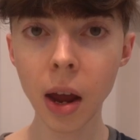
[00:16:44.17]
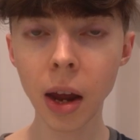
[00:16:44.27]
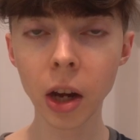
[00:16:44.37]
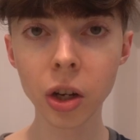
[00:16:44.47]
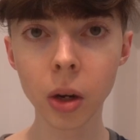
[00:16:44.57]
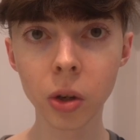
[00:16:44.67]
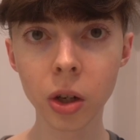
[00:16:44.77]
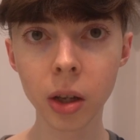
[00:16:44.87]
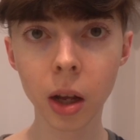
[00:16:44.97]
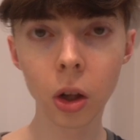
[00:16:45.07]
agent, which
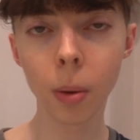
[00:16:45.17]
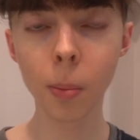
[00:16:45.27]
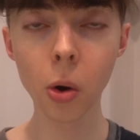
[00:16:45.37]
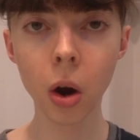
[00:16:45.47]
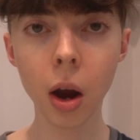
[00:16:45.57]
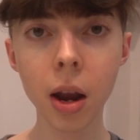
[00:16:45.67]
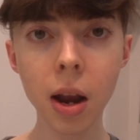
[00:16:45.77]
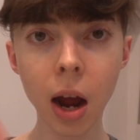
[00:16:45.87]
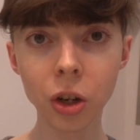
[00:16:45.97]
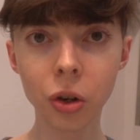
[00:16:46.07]
is like a little bit more
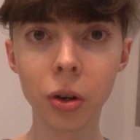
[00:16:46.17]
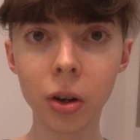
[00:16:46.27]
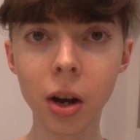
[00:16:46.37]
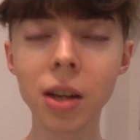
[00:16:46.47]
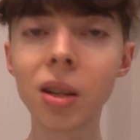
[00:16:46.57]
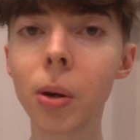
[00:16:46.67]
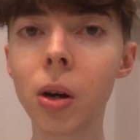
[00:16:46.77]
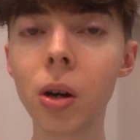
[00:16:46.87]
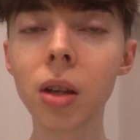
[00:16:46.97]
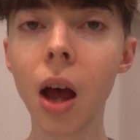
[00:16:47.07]
natural, I
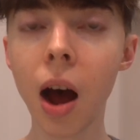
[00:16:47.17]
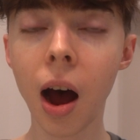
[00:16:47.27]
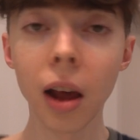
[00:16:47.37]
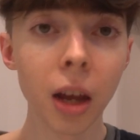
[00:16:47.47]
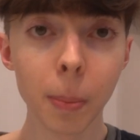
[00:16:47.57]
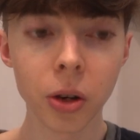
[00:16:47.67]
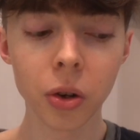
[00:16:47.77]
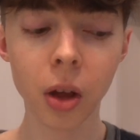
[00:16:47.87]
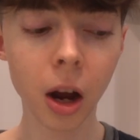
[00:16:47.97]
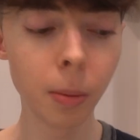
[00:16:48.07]
suppose. I like
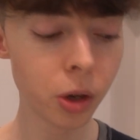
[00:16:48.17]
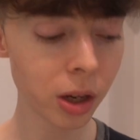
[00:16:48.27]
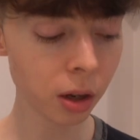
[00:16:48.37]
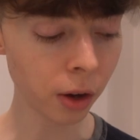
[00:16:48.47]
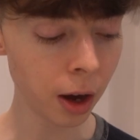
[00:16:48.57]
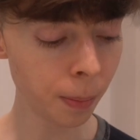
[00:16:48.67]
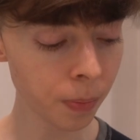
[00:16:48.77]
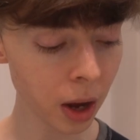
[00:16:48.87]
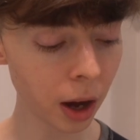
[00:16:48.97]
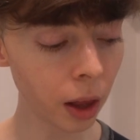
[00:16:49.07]
petrolatum just fine.
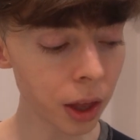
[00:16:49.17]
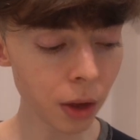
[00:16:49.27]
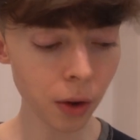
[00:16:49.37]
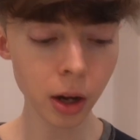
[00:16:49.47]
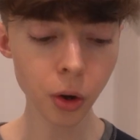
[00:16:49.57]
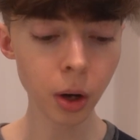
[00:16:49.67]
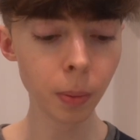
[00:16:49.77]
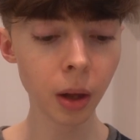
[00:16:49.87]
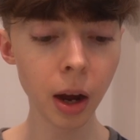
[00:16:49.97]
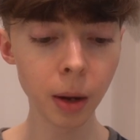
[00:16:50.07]
And I like the Vanity
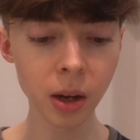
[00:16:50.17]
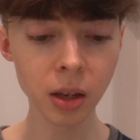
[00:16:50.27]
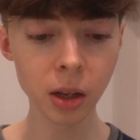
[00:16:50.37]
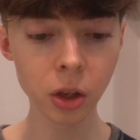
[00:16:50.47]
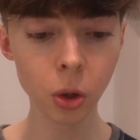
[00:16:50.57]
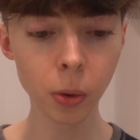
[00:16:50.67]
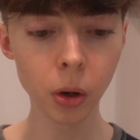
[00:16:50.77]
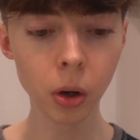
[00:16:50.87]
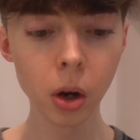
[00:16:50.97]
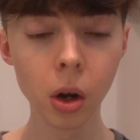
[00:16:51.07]
Cream line because it's super,